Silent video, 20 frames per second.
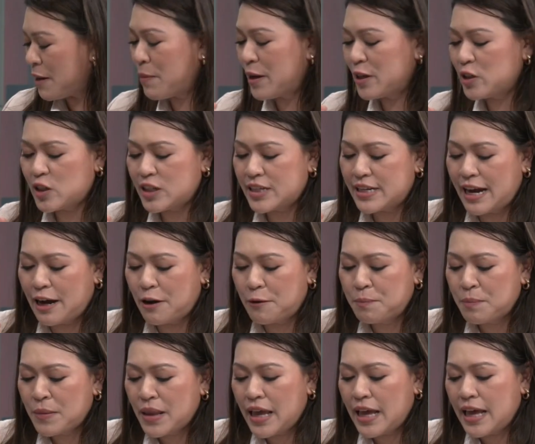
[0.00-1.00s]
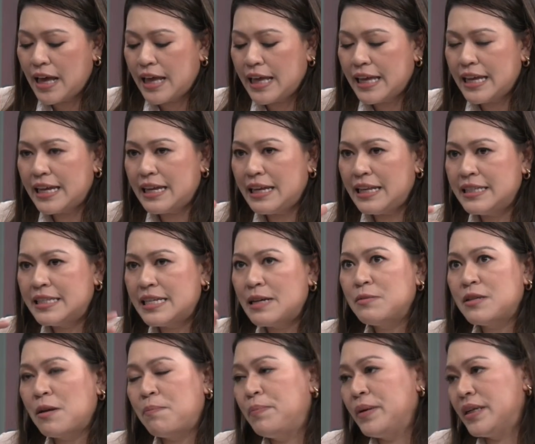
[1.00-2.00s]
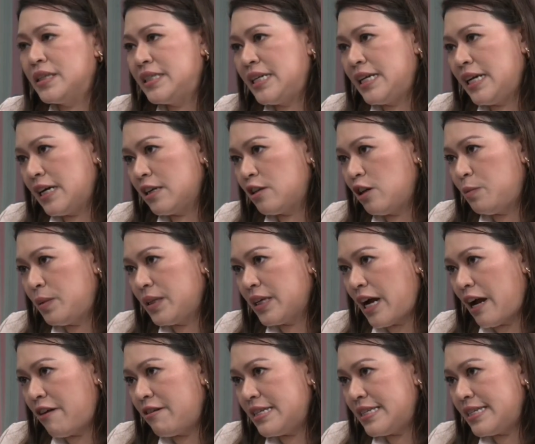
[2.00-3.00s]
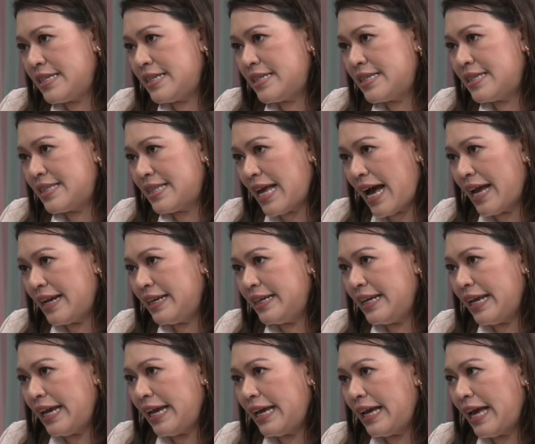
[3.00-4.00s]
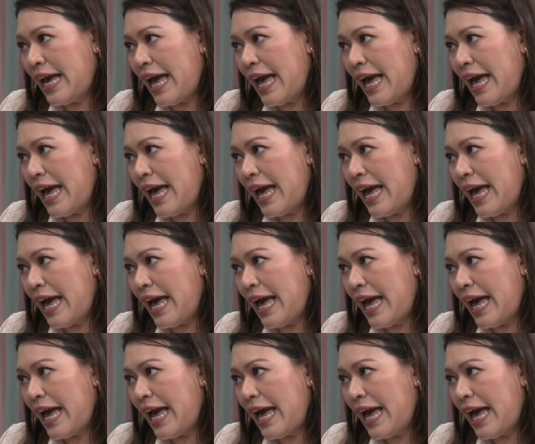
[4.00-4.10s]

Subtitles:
about just now, in terms of building a global currency standing?